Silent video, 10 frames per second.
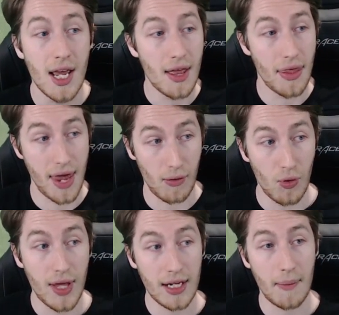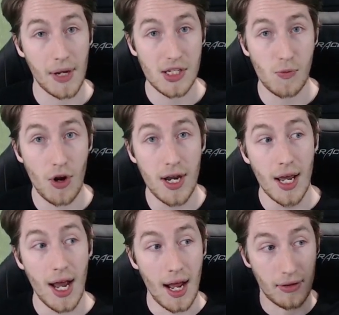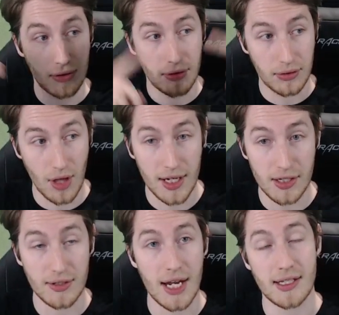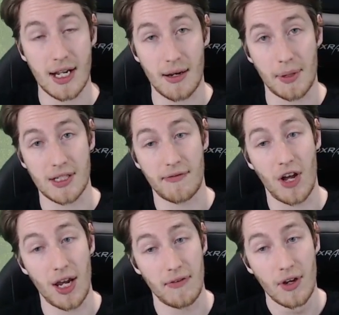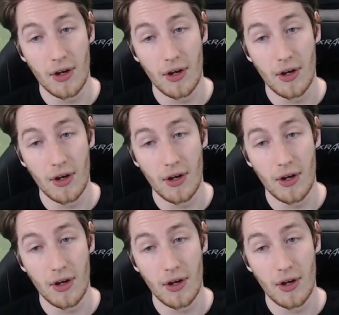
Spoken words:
they're all getting a +1, and Thalia's Lieutenant's getting a +5.